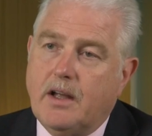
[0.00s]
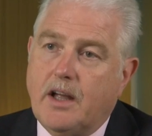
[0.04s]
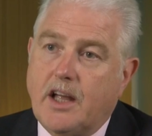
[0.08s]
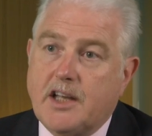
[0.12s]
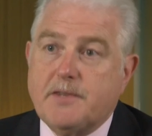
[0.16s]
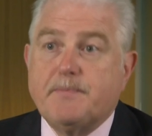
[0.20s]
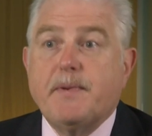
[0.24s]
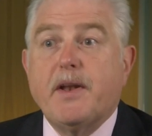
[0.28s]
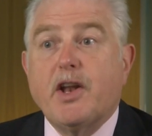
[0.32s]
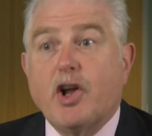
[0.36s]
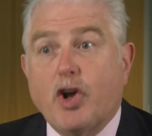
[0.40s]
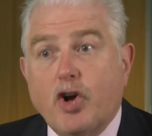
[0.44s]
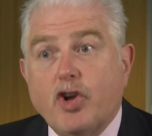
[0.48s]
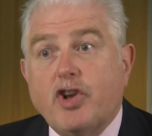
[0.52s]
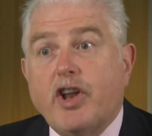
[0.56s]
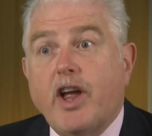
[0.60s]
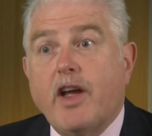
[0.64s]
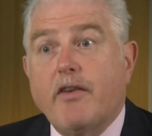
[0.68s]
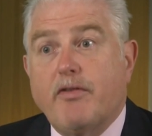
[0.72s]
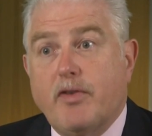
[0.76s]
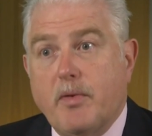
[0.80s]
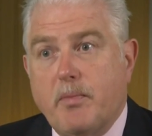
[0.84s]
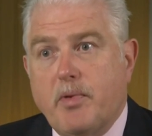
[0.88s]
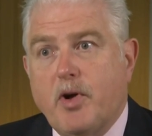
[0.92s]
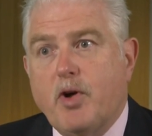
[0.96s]
It's been a good year
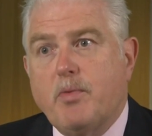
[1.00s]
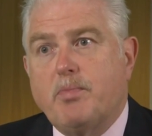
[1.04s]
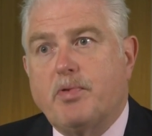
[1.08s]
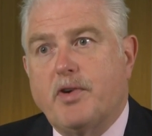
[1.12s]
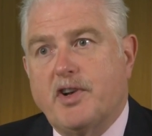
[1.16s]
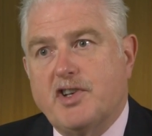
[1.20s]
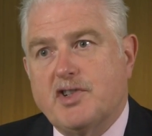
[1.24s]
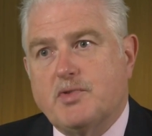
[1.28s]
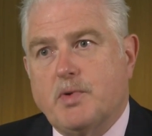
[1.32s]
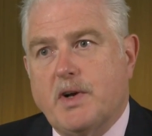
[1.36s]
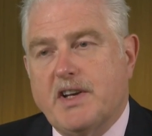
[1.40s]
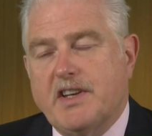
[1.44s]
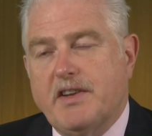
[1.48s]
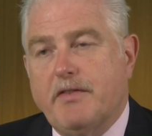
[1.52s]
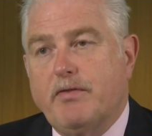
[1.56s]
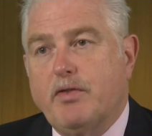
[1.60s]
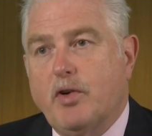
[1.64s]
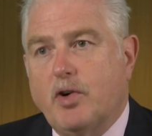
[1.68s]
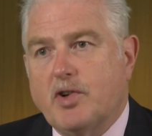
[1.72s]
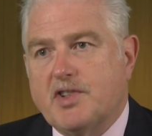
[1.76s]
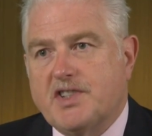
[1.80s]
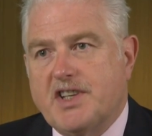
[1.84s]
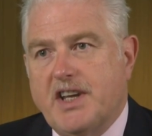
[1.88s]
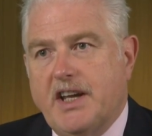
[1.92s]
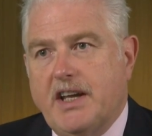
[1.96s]
for Bupa in
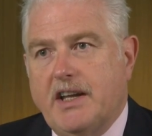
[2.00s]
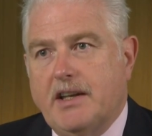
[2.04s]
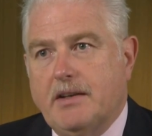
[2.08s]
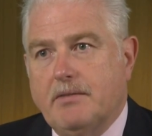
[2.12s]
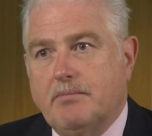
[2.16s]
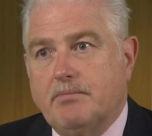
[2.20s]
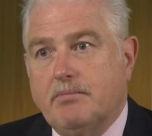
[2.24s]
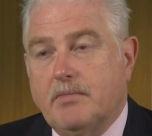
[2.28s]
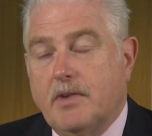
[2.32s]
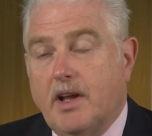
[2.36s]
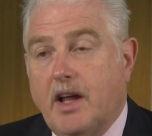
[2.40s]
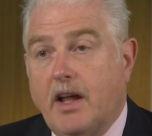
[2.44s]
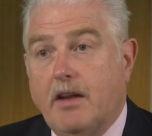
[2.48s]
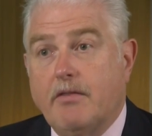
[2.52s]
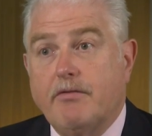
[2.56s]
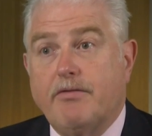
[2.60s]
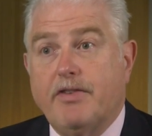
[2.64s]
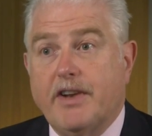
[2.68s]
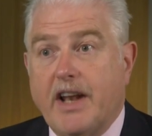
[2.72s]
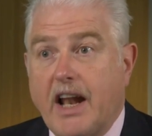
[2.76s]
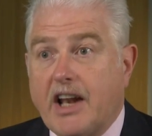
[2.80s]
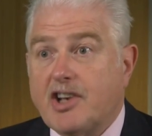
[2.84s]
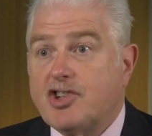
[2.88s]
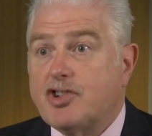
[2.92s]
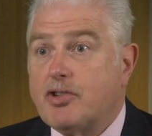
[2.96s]
2014. In
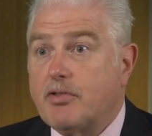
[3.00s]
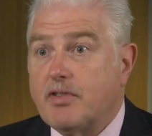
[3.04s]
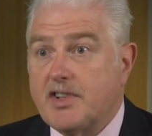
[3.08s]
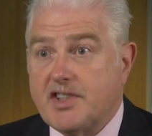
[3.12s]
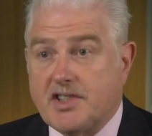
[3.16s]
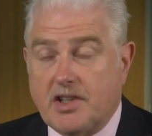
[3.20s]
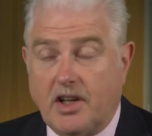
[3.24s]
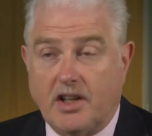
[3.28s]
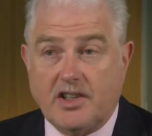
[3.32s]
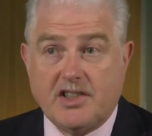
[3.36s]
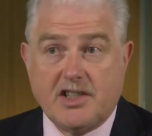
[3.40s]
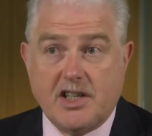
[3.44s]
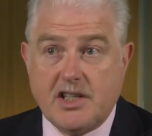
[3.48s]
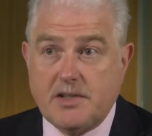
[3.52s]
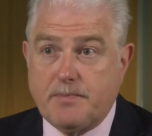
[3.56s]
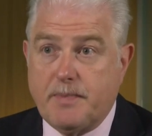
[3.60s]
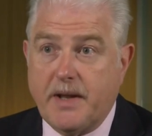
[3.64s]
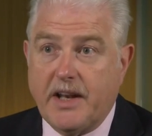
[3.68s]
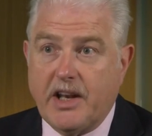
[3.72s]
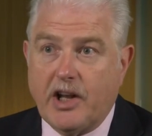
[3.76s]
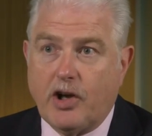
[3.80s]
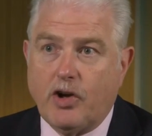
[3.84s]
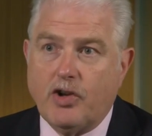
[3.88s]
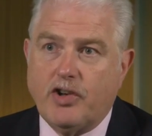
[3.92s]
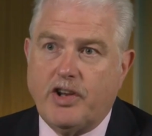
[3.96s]
financial results, it's
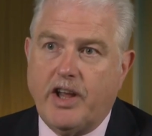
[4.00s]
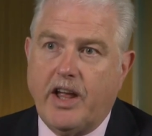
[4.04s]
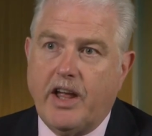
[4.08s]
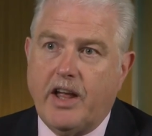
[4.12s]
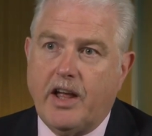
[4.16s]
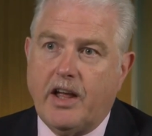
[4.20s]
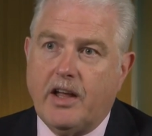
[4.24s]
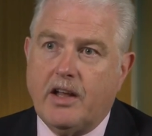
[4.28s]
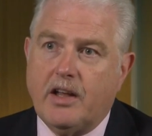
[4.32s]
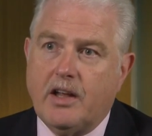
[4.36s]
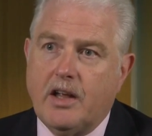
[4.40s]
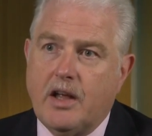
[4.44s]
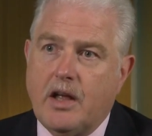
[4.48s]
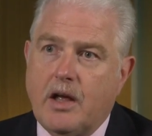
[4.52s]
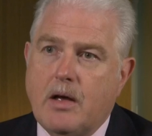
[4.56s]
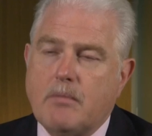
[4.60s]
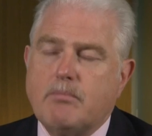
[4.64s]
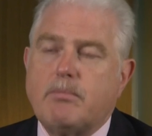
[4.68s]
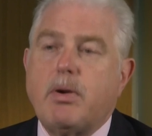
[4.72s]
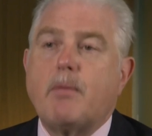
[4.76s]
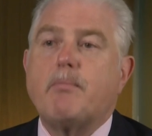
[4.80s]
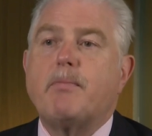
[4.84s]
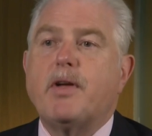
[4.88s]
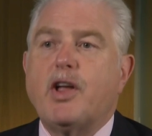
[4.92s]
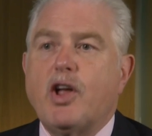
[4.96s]
been a good year,
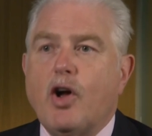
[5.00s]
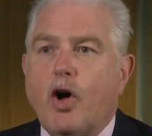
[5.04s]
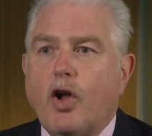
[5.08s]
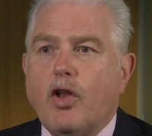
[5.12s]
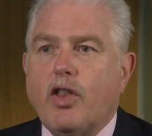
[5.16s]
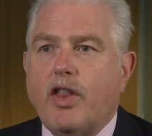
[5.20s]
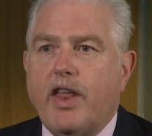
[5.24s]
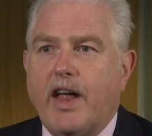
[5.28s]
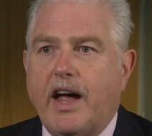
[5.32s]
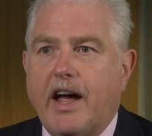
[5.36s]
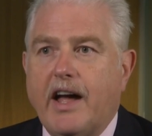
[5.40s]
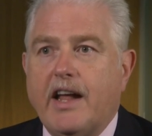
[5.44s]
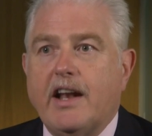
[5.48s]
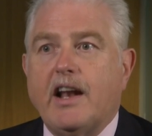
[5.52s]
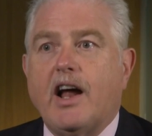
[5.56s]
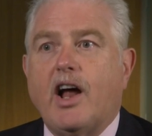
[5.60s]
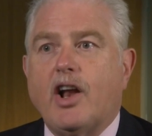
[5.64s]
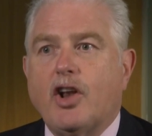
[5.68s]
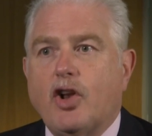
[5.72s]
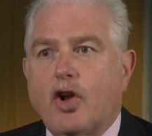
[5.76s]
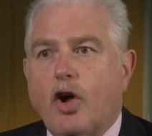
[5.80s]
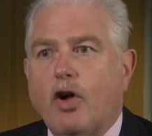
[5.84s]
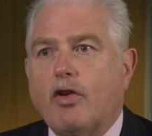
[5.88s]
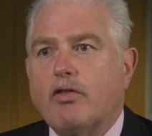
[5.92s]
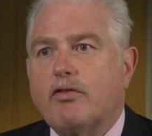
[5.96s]
but beyond that, in our
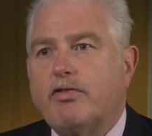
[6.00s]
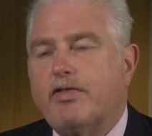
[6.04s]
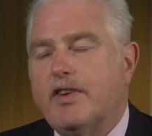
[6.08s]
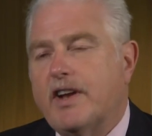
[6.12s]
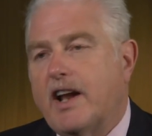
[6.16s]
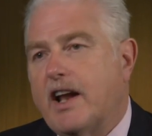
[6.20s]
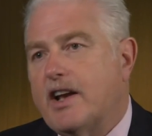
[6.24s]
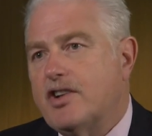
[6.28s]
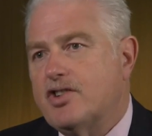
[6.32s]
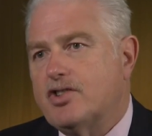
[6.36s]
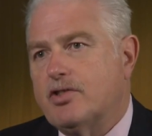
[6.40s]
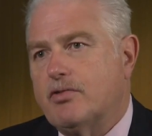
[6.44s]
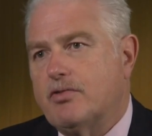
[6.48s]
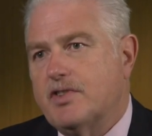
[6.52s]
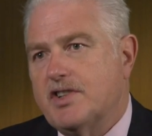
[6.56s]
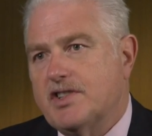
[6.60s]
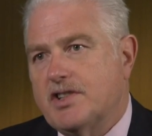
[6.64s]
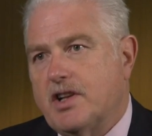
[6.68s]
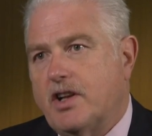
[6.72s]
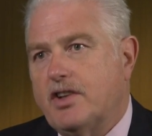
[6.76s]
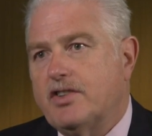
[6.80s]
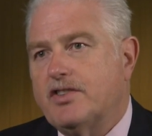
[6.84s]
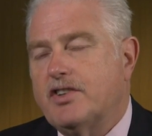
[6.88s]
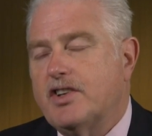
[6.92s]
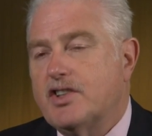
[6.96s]
non-financial
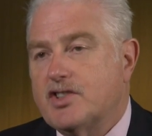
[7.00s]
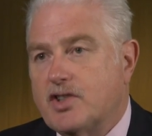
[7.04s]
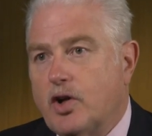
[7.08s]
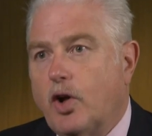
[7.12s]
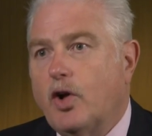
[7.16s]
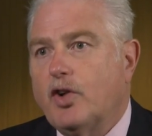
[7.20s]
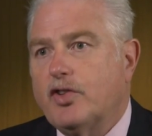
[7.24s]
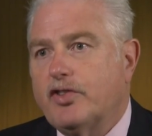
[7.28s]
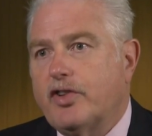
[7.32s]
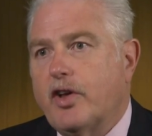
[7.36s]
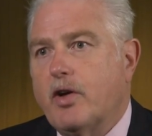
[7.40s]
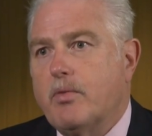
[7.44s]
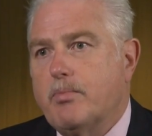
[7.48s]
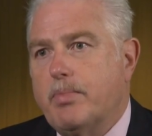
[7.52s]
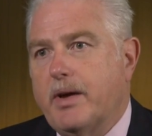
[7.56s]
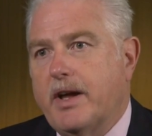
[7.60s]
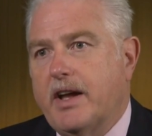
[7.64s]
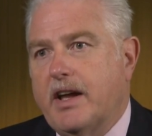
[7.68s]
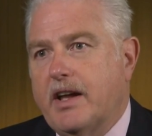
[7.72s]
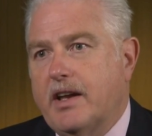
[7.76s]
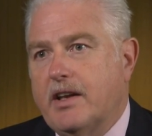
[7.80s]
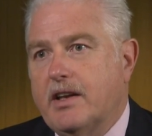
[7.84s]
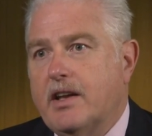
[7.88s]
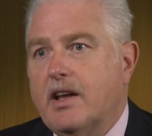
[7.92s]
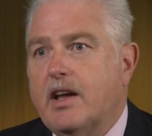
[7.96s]
results, it's also
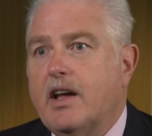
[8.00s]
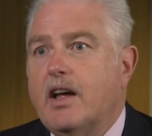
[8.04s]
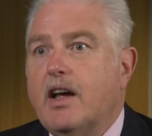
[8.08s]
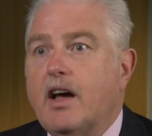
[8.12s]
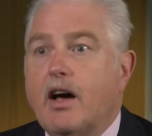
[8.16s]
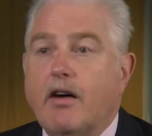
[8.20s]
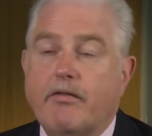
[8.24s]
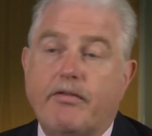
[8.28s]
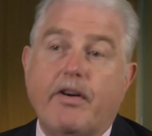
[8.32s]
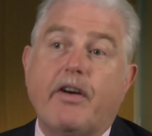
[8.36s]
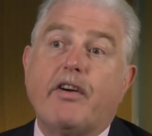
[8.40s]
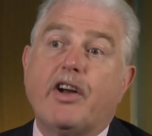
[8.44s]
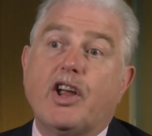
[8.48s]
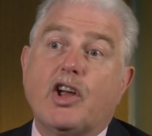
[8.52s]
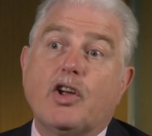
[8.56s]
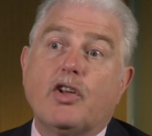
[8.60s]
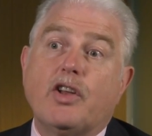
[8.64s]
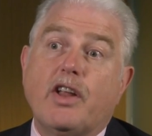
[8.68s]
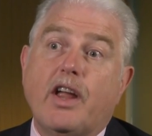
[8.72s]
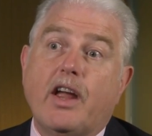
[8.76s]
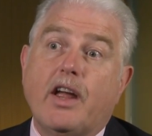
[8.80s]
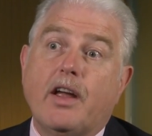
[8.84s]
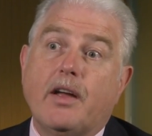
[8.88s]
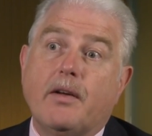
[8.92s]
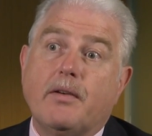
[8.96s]
been a very good
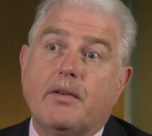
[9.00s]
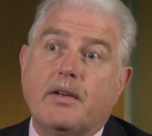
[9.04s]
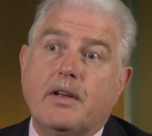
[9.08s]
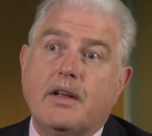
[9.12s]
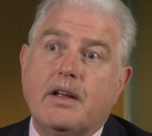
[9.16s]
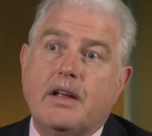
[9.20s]
year.